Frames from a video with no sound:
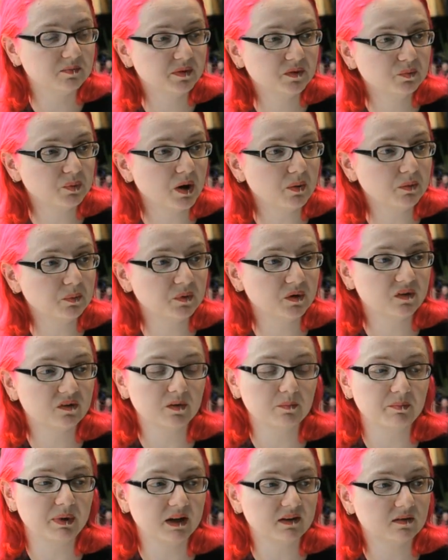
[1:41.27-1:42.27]
There's probably
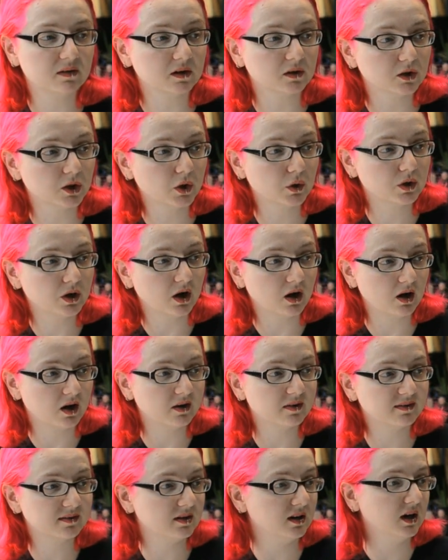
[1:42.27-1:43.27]
some basic
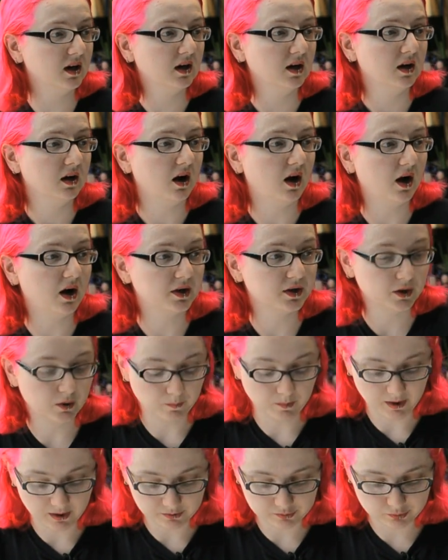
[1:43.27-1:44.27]
low-cost
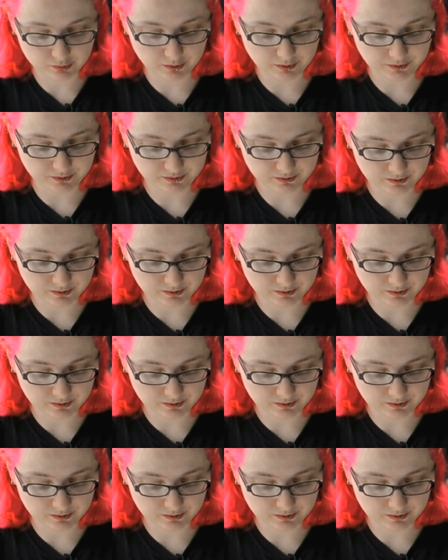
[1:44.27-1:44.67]
audio module.